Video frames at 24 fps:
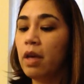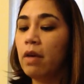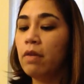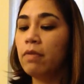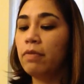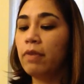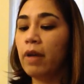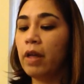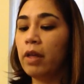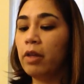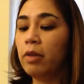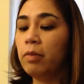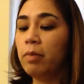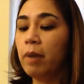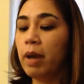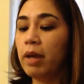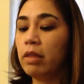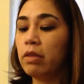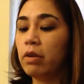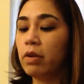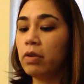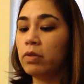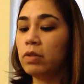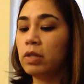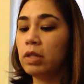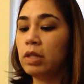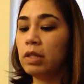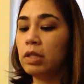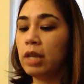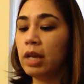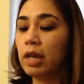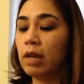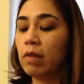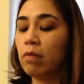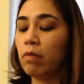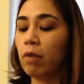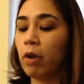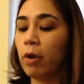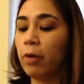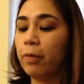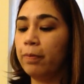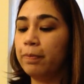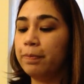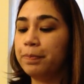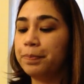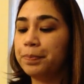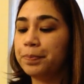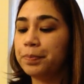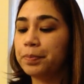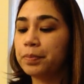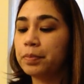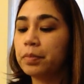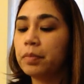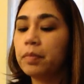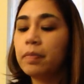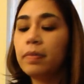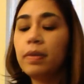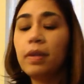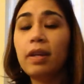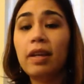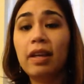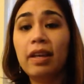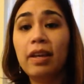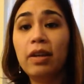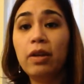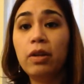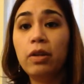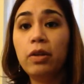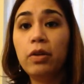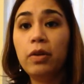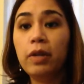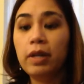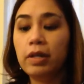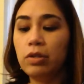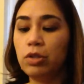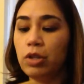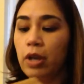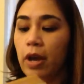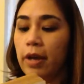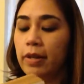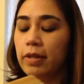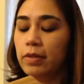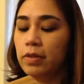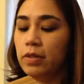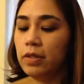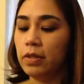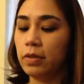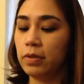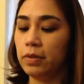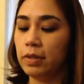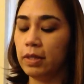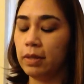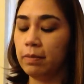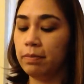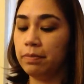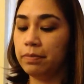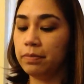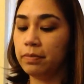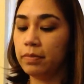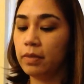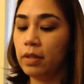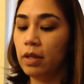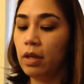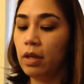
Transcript: followed by those in the second row, including John and Susan.